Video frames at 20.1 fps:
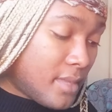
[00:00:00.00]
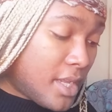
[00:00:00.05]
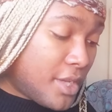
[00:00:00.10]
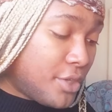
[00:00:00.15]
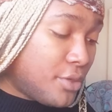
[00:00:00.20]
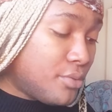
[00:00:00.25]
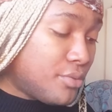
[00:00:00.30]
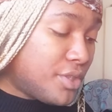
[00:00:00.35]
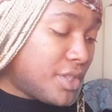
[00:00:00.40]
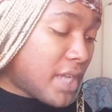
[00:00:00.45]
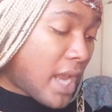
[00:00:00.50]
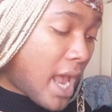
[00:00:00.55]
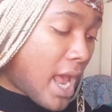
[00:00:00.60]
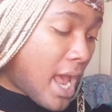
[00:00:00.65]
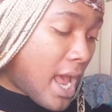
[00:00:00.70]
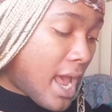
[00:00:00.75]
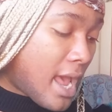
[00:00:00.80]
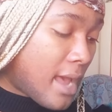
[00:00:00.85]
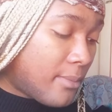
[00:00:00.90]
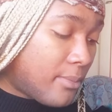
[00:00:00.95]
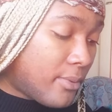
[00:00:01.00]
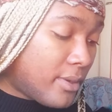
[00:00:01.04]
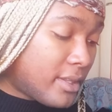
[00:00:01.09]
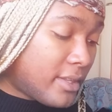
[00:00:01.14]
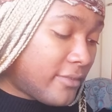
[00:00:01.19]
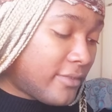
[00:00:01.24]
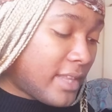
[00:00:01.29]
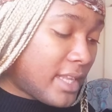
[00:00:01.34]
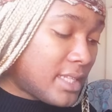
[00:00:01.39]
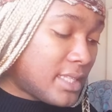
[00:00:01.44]
a new job,
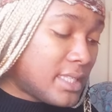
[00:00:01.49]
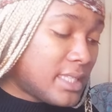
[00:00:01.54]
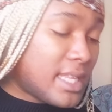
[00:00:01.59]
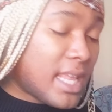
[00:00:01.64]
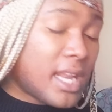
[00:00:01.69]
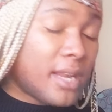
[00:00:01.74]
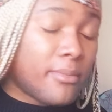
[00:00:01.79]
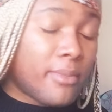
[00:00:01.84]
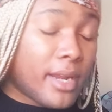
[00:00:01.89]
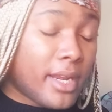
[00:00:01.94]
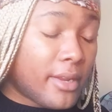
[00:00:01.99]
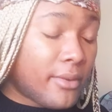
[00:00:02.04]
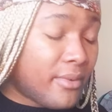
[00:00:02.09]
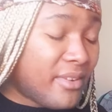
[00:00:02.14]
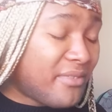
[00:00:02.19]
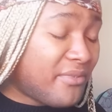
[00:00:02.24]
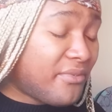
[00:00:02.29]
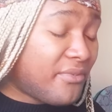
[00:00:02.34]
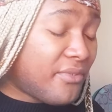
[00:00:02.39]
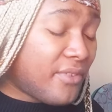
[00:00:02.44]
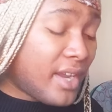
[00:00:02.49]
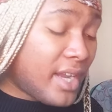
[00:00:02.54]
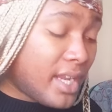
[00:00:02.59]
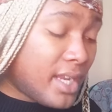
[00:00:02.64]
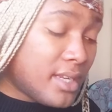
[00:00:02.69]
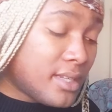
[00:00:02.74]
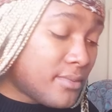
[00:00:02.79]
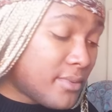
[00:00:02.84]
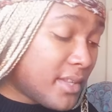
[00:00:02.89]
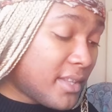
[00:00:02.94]
whether that's celebrating with
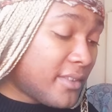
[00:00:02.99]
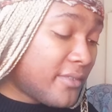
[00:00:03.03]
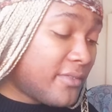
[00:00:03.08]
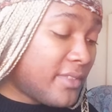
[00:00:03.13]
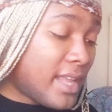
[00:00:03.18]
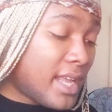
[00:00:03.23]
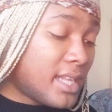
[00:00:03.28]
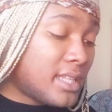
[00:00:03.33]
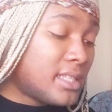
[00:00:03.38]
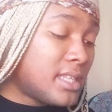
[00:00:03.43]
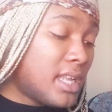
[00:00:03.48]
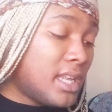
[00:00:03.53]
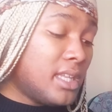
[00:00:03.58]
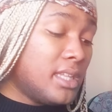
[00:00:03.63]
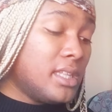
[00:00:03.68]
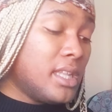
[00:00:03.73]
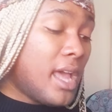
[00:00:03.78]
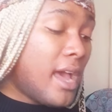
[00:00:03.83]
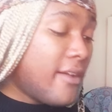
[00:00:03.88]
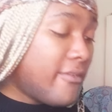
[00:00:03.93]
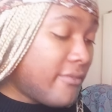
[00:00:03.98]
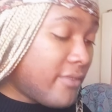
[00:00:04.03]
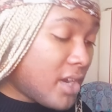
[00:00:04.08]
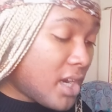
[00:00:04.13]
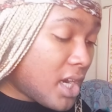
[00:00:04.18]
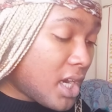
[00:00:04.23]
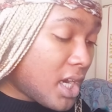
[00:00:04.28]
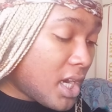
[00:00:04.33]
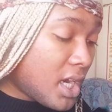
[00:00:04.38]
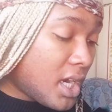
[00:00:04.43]
friends, whether that's a
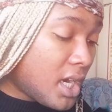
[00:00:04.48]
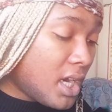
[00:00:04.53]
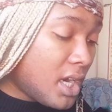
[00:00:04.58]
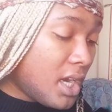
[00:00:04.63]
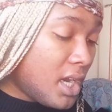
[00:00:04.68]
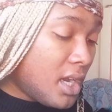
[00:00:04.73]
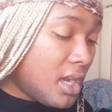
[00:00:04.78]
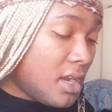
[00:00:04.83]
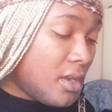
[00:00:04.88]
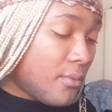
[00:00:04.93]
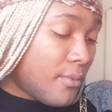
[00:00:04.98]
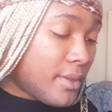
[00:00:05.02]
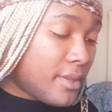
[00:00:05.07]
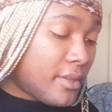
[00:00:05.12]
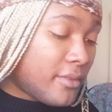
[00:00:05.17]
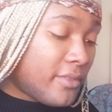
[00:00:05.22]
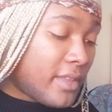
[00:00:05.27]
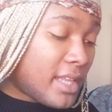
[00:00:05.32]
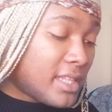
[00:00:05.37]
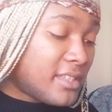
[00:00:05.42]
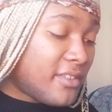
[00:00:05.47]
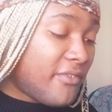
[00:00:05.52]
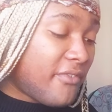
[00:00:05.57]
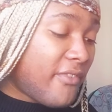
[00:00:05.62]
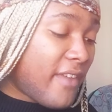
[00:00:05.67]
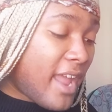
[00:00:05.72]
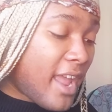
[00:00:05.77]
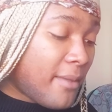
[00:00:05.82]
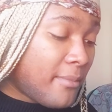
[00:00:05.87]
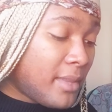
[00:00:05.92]
lover, whether that's
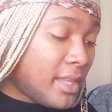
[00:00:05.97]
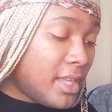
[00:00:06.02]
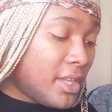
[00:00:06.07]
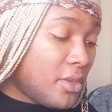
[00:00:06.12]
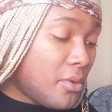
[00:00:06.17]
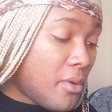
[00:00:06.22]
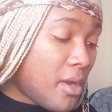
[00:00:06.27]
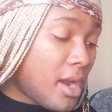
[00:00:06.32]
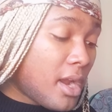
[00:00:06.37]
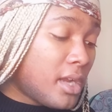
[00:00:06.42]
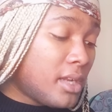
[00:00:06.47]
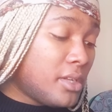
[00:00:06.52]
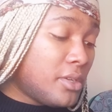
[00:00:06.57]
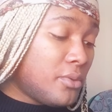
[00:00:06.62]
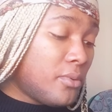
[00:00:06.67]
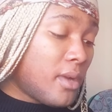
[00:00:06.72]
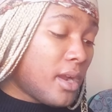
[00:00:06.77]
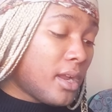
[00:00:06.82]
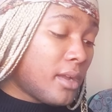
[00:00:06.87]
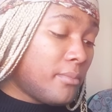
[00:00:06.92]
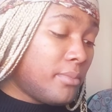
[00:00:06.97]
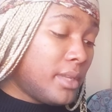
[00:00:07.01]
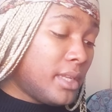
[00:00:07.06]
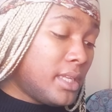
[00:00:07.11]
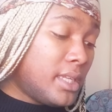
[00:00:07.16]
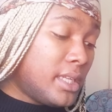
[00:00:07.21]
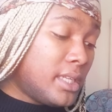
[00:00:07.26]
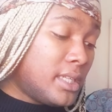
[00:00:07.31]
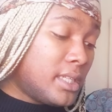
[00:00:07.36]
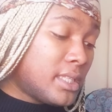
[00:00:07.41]
family. You are
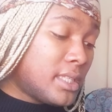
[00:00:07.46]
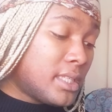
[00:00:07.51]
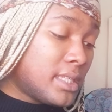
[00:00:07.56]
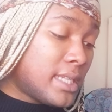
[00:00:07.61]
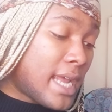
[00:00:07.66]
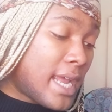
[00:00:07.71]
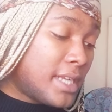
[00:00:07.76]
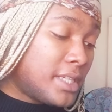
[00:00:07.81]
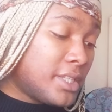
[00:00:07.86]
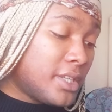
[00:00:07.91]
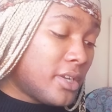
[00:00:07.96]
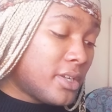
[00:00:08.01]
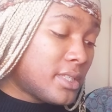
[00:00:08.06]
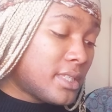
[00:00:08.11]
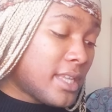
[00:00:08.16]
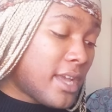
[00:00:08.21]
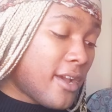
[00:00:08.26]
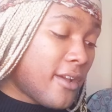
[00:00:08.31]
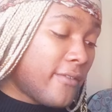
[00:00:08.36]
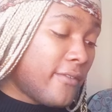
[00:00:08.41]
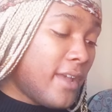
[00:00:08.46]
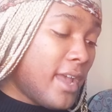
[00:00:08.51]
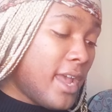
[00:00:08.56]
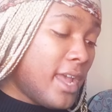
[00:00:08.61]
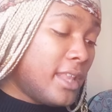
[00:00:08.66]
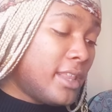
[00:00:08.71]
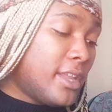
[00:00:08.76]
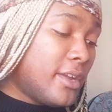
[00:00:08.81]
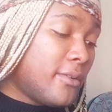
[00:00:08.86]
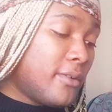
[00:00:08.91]
completely disattaching yourself.
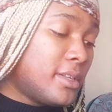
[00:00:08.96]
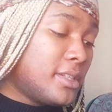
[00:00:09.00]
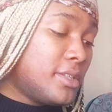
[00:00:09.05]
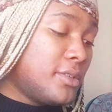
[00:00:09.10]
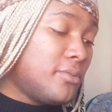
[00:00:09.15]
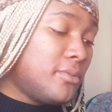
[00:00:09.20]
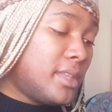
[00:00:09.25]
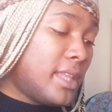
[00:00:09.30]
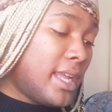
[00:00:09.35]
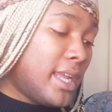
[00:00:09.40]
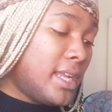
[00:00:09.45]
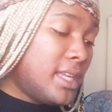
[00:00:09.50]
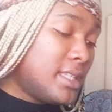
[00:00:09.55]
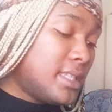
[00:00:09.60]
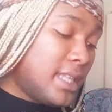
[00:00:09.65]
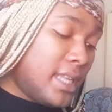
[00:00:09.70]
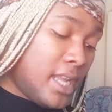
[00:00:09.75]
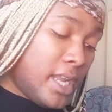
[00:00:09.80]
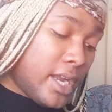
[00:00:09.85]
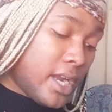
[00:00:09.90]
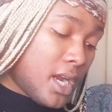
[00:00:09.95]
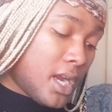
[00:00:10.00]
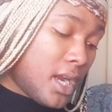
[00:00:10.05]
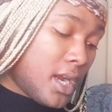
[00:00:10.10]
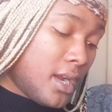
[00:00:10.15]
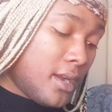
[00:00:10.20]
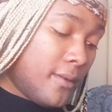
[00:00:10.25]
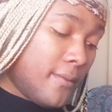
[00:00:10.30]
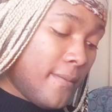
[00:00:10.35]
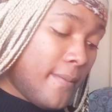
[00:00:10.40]
There are 2 things
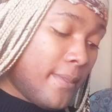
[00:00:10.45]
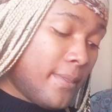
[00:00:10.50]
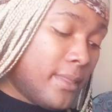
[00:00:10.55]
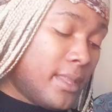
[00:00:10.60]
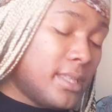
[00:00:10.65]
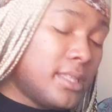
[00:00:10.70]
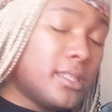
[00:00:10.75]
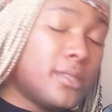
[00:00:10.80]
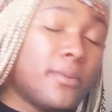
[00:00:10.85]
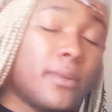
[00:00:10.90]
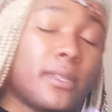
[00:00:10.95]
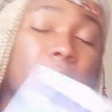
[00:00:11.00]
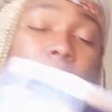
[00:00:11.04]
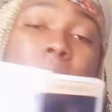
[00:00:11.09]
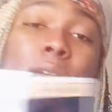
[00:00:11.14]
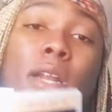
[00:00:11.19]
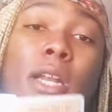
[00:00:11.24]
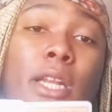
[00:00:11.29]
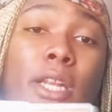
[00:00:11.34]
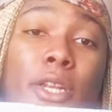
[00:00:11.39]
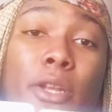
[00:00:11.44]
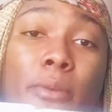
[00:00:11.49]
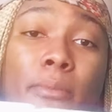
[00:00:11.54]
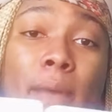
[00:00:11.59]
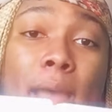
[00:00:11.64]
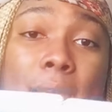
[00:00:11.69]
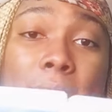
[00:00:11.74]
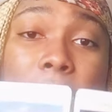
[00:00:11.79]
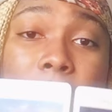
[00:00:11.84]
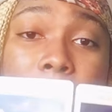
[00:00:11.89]
here. This is what's going on in your
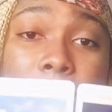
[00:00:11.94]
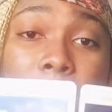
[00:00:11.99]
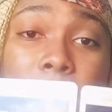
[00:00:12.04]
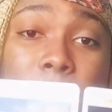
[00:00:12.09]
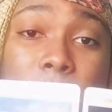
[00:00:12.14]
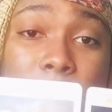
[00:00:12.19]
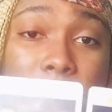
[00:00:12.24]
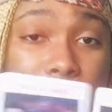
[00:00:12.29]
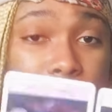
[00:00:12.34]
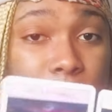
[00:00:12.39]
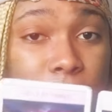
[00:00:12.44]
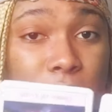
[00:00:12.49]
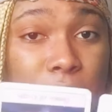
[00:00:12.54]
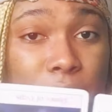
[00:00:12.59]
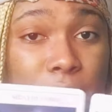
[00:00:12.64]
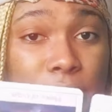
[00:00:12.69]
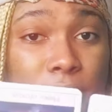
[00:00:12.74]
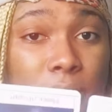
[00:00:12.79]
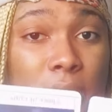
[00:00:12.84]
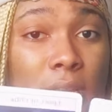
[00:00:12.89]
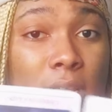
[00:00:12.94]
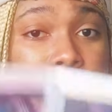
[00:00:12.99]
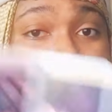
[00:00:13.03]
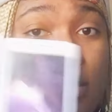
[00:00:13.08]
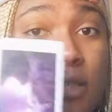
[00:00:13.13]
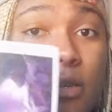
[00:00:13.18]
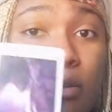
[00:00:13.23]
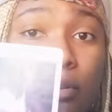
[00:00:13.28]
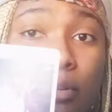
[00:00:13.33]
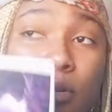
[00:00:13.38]
mind and around you.
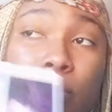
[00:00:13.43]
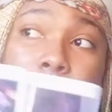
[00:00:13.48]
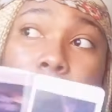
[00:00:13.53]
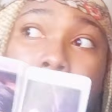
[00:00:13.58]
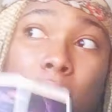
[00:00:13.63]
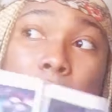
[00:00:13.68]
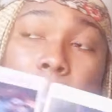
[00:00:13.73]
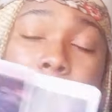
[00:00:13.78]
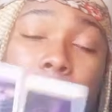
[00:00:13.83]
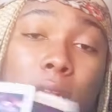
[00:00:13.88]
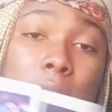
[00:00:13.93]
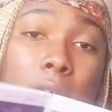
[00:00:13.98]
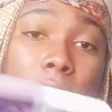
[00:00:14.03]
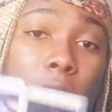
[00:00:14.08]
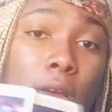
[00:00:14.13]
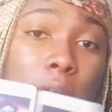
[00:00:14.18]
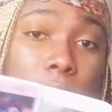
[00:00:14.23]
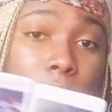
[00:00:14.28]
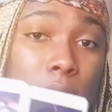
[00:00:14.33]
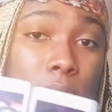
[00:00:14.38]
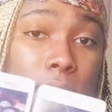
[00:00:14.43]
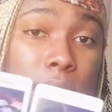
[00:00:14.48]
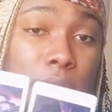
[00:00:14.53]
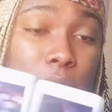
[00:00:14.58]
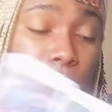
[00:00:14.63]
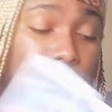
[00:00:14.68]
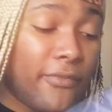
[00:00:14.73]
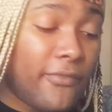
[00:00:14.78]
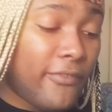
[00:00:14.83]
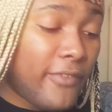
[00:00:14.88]
So you are alone.
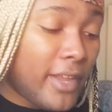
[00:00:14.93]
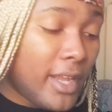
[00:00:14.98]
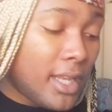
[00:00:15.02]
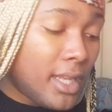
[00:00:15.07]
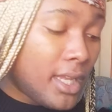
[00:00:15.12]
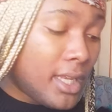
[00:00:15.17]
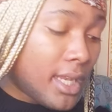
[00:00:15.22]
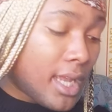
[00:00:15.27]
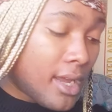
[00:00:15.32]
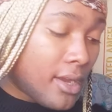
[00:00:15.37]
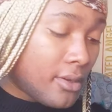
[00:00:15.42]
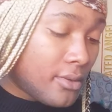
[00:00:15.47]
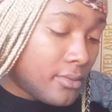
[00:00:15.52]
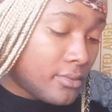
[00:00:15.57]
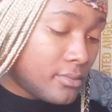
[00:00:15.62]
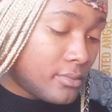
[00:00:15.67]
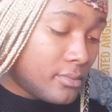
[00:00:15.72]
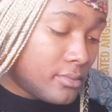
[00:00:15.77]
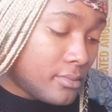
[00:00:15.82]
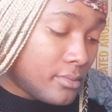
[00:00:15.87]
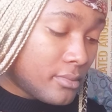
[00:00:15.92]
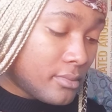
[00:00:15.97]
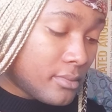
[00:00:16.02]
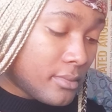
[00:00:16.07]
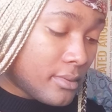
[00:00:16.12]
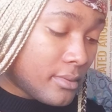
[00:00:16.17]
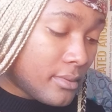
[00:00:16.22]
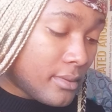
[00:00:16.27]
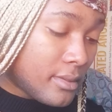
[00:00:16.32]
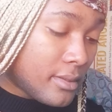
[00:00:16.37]
You feel alone.
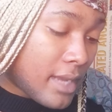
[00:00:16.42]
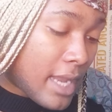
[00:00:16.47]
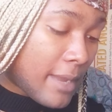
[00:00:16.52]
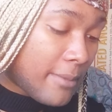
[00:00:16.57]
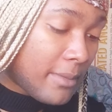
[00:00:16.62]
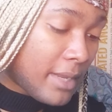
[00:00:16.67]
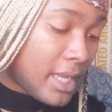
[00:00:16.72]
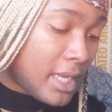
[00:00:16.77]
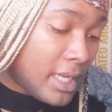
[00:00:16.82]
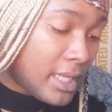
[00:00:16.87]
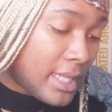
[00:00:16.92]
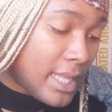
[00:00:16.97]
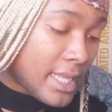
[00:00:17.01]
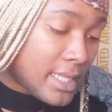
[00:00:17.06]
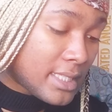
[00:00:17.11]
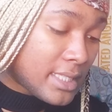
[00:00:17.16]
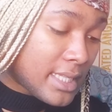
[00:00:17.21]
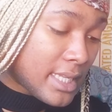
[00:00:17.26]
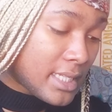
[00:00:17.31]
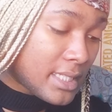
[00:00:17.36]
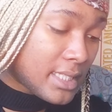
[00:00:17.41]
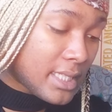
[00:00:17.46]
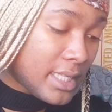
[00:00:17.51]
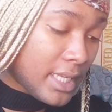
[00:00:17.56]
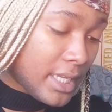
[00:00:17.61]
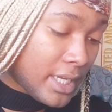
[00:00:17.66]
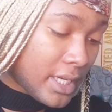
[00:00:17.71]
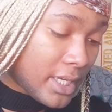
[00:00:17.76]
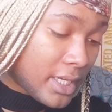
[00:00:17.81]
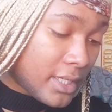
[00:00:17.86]
I'm getting that sense
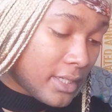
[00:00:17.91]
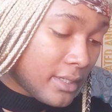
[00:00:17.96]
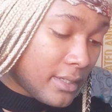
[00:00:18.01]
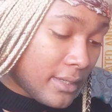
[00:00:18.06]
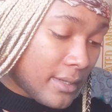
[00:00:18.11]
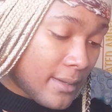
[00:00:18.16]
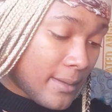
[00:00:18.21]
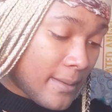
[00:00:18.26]
here.